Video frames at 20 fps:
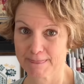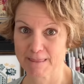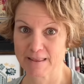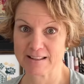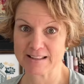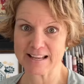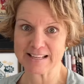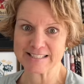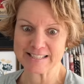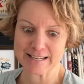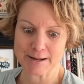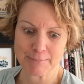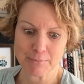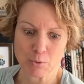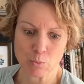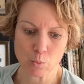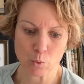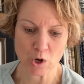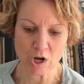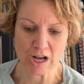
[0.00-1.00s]
That's number
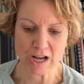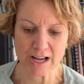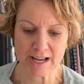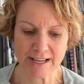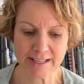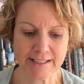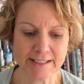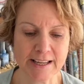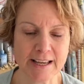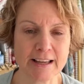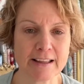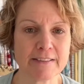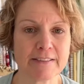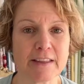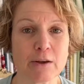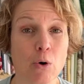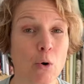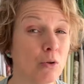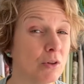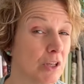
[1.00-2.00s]
1, the
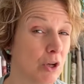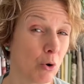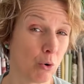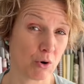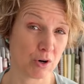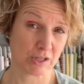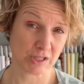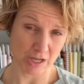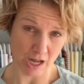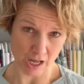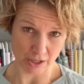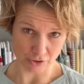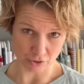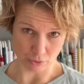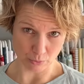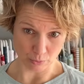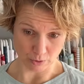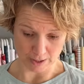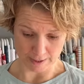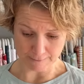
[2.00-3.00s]
only horizontal
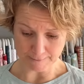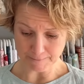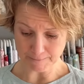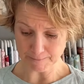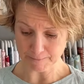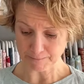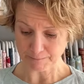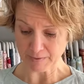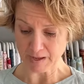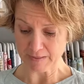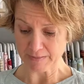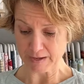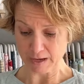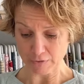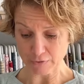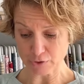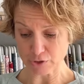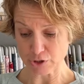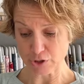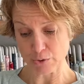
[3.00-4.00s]
one. The
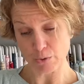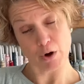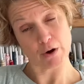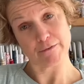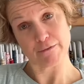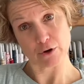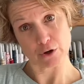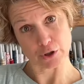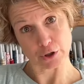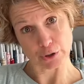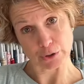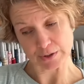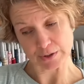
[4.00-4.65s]
other 2 are vertical